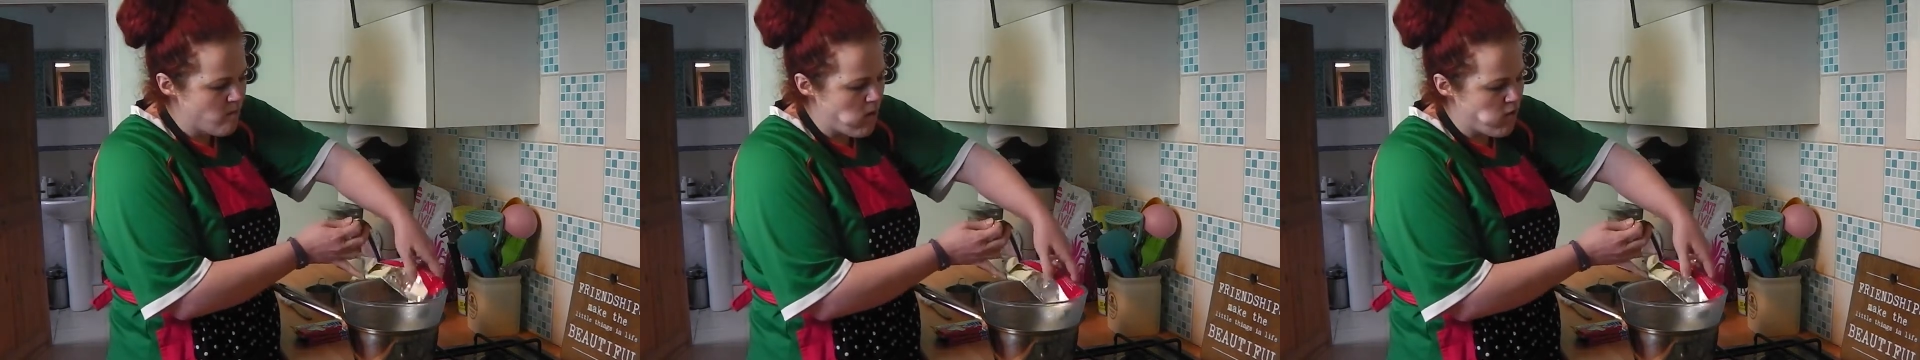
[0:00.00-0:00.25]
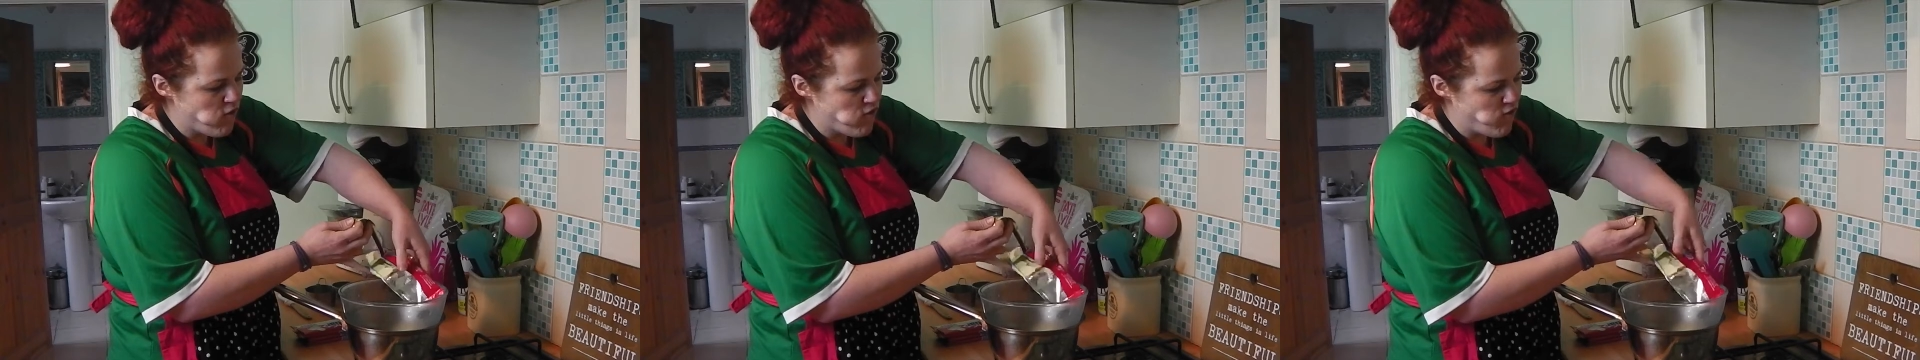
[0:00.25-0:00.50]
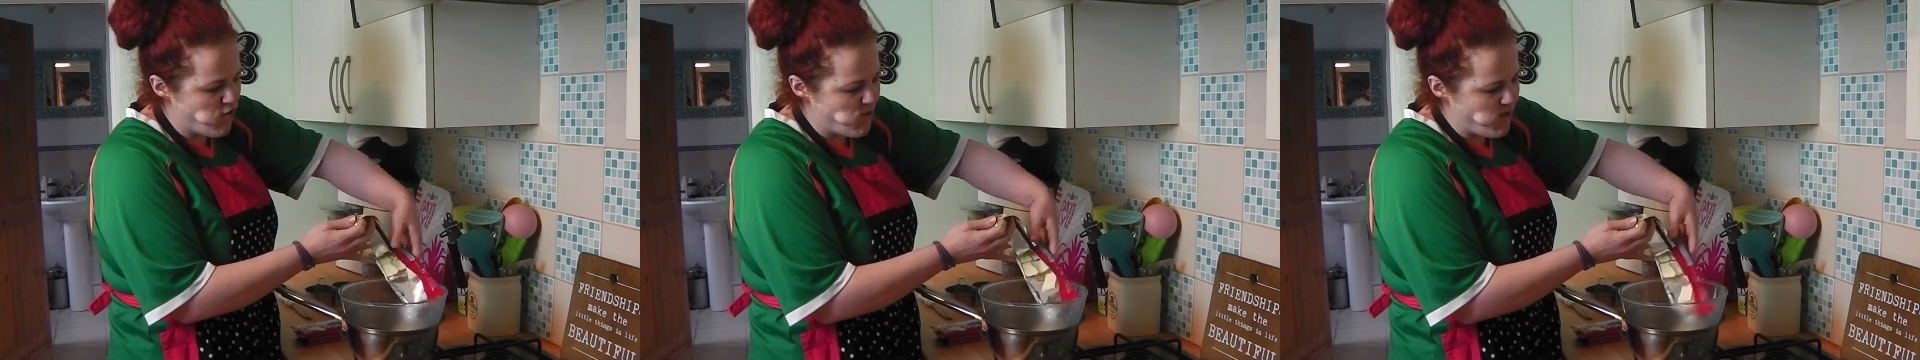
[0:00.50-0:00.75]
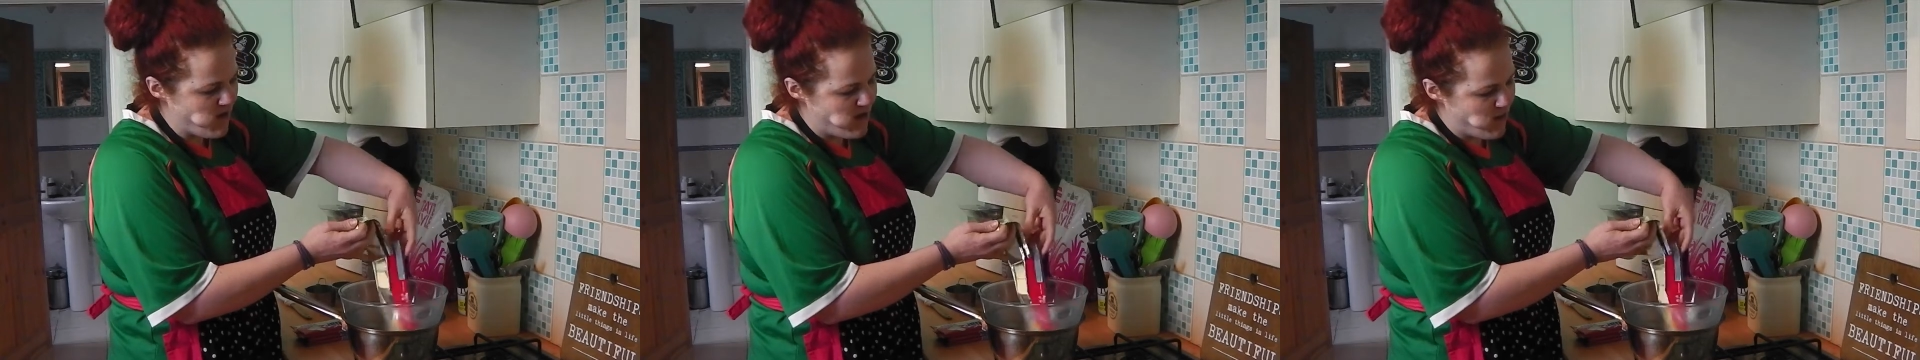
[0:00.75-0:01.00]
Just
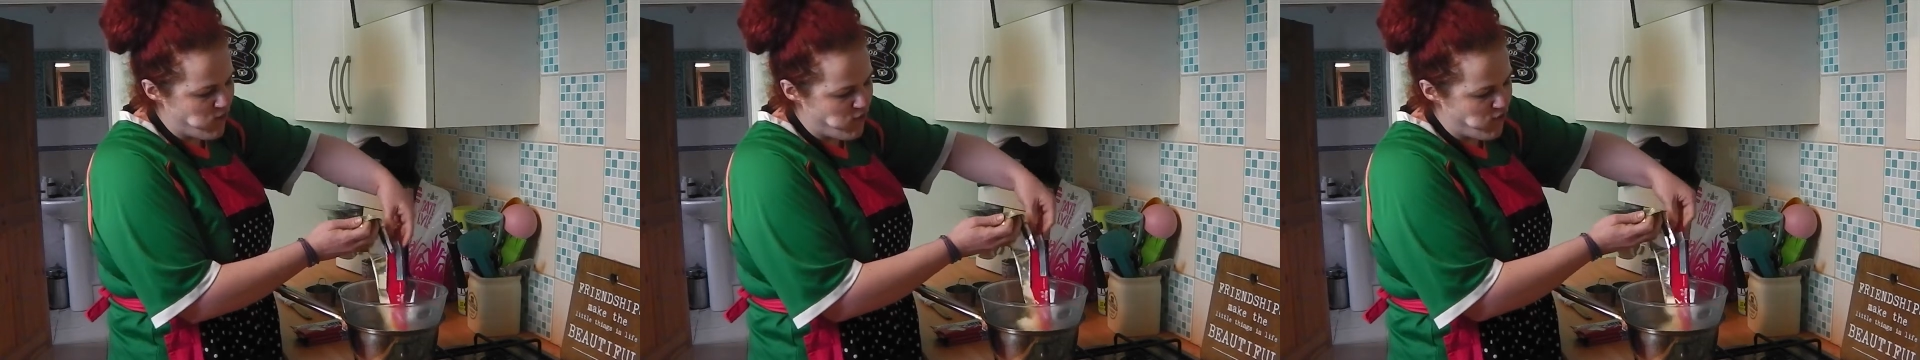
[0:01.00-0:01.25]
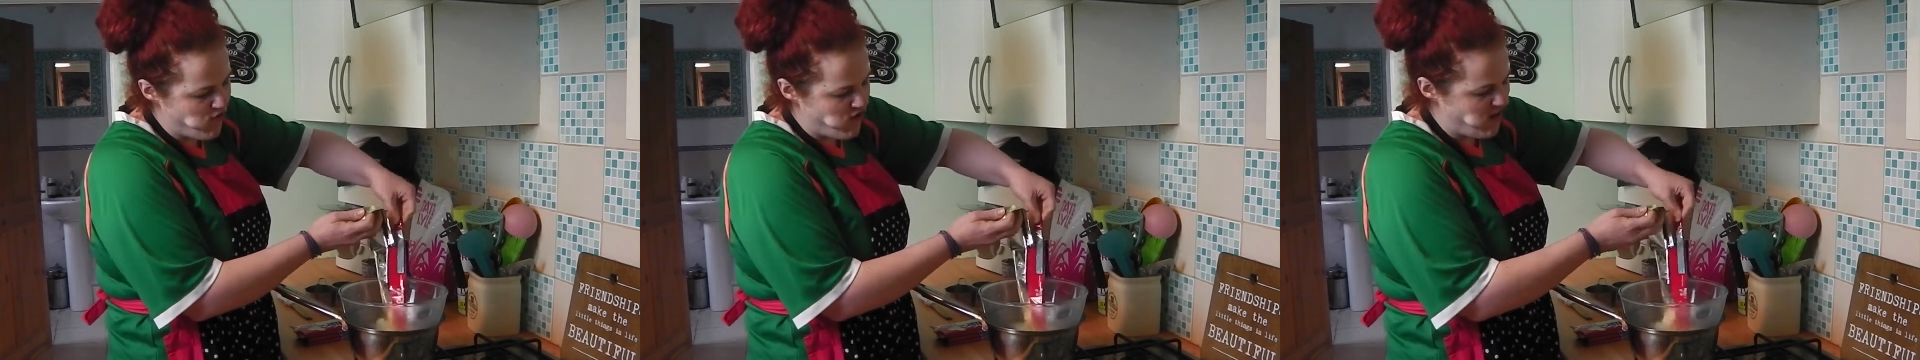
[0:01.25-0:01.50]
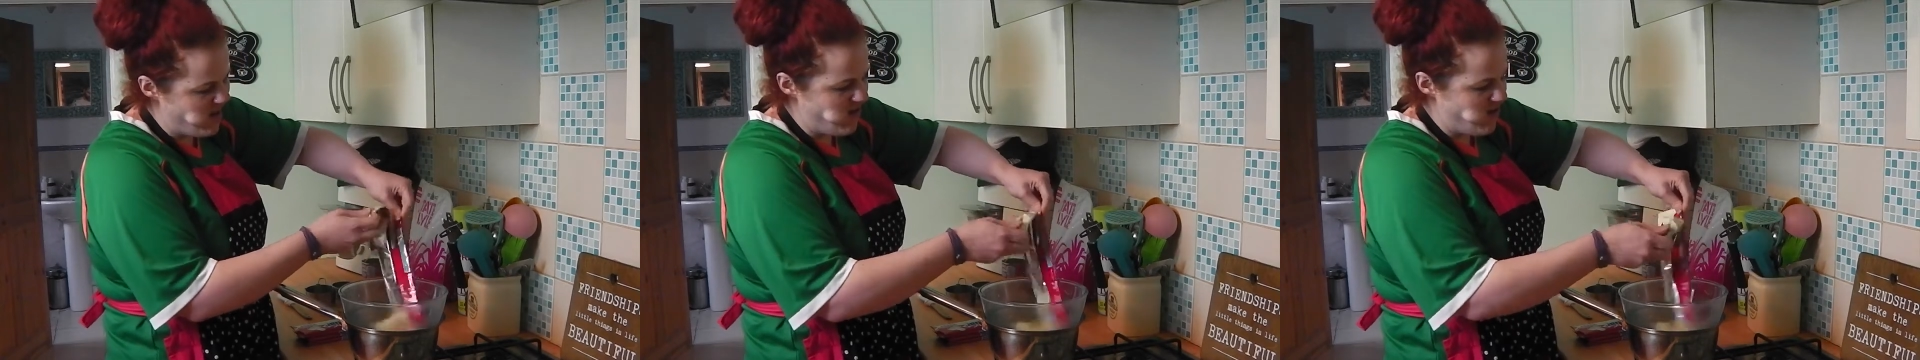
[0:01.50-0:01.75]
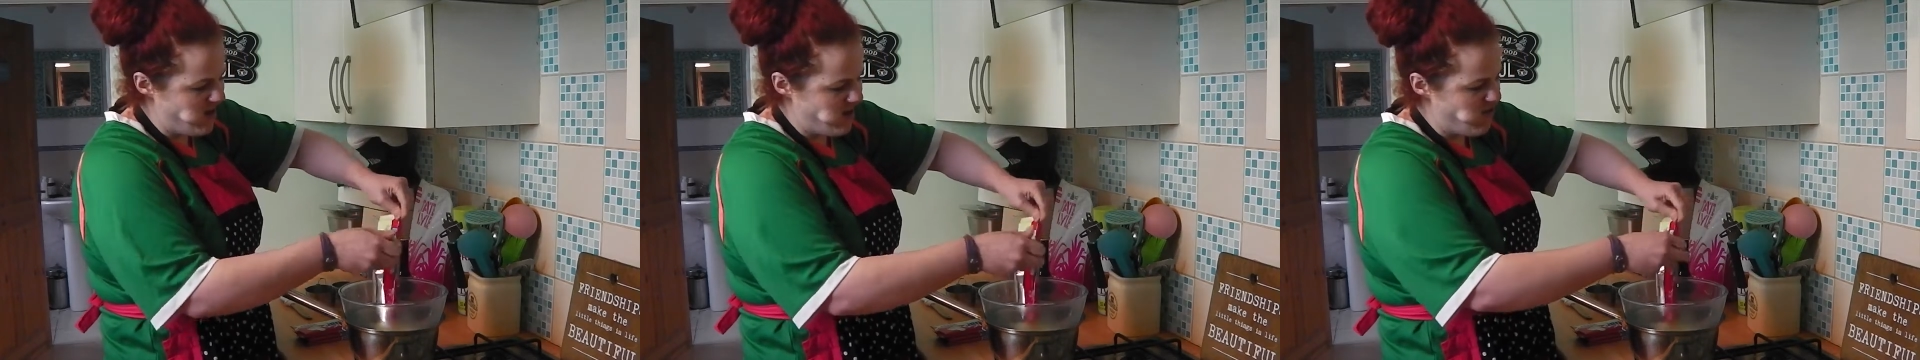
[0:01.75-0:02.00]
jumped in. I was just
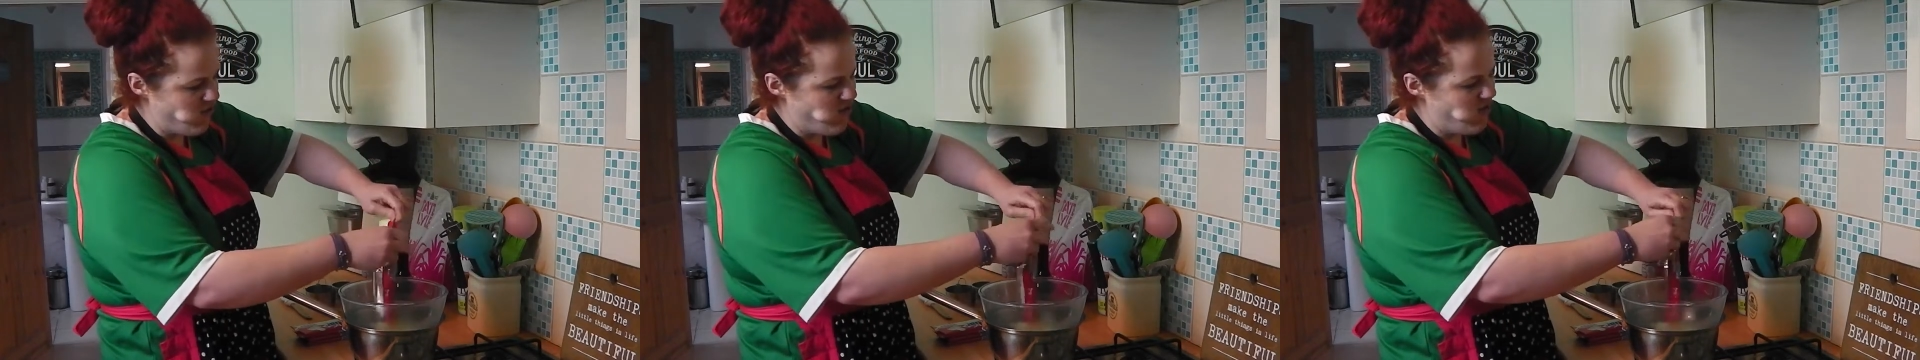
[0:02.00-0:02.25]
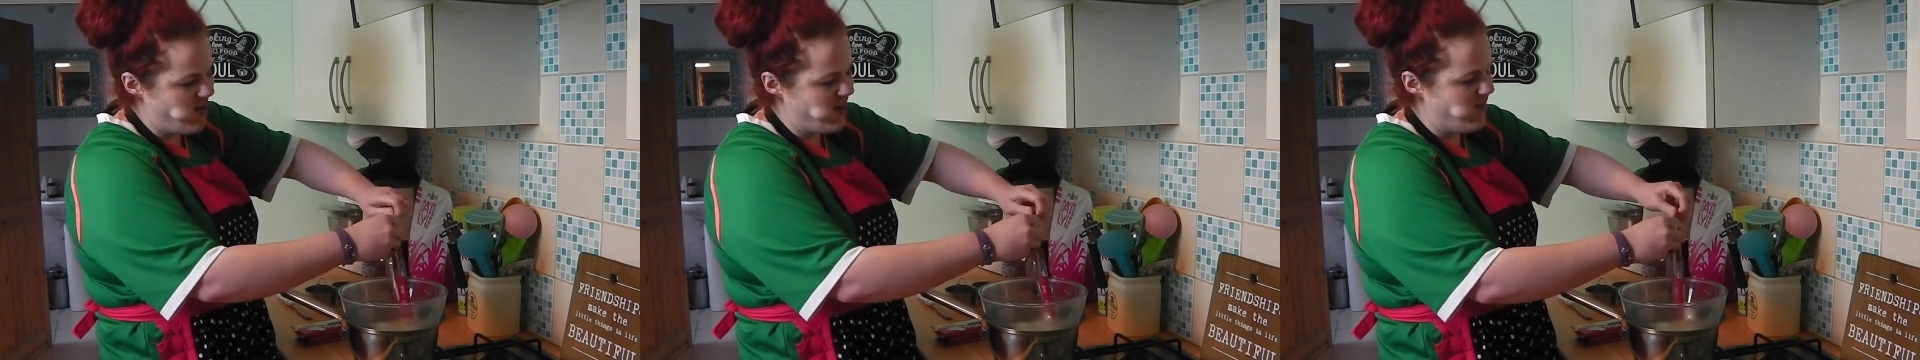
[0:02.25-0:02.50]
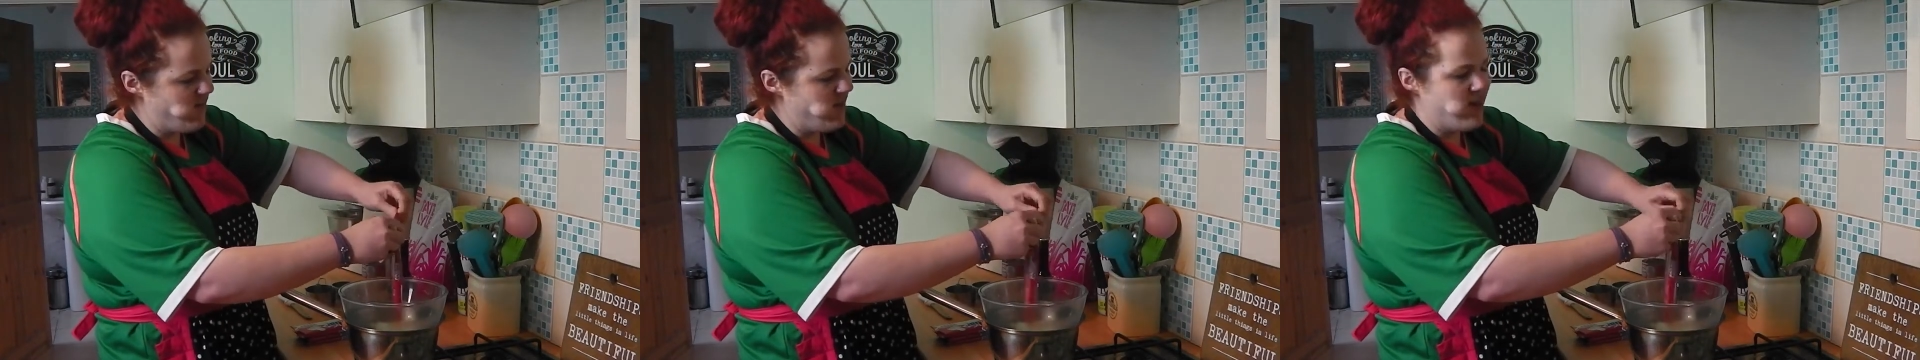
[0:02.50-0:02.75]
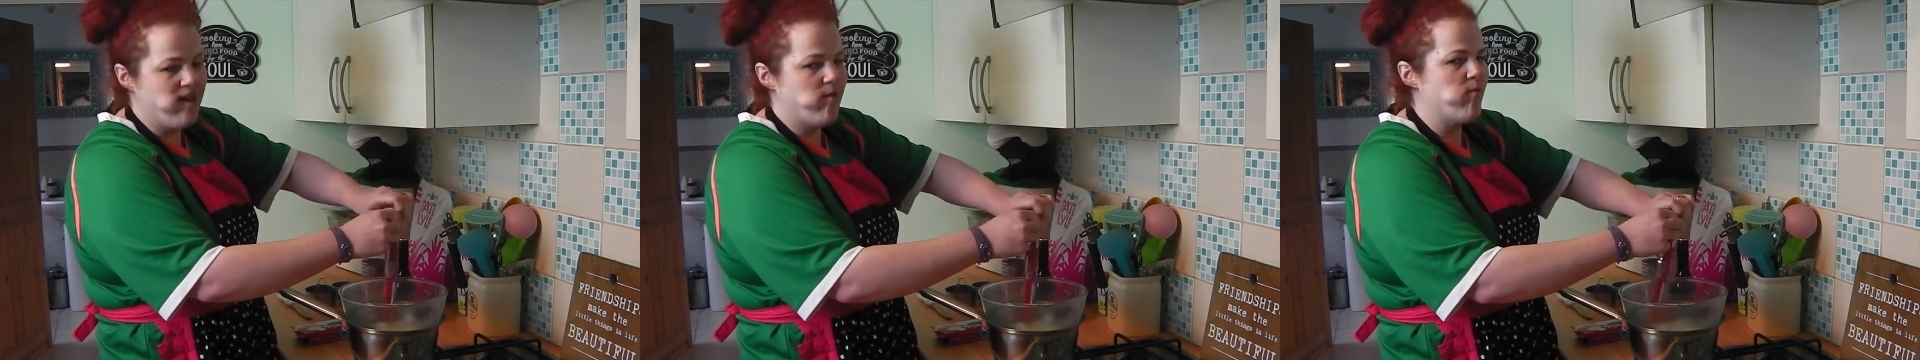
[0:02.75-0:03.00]
checking that
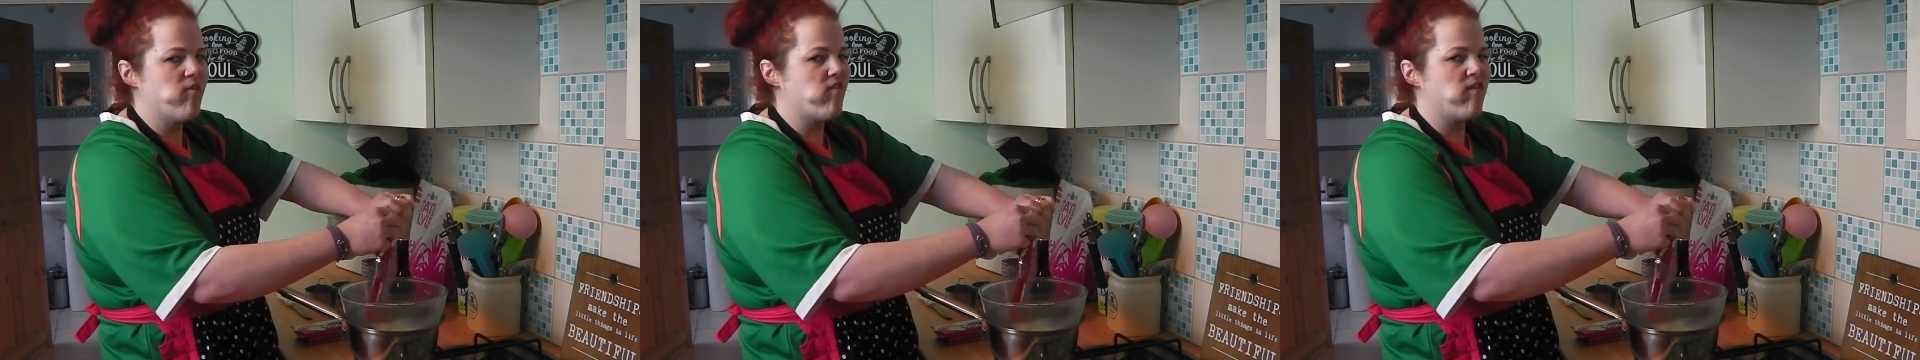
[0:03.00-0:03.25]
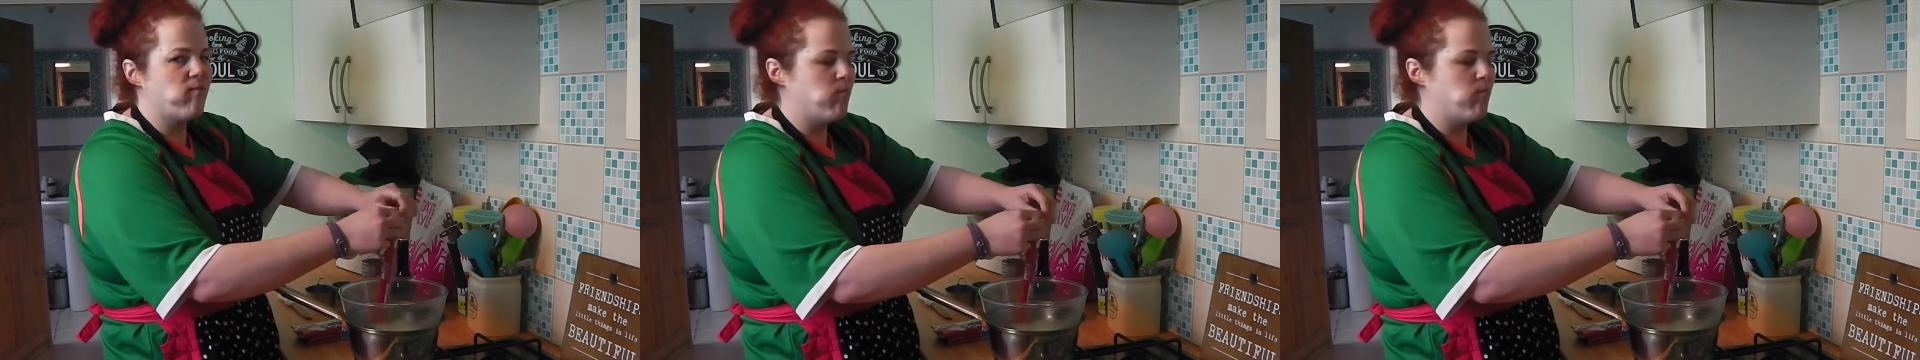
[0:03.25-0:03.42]
it wasn't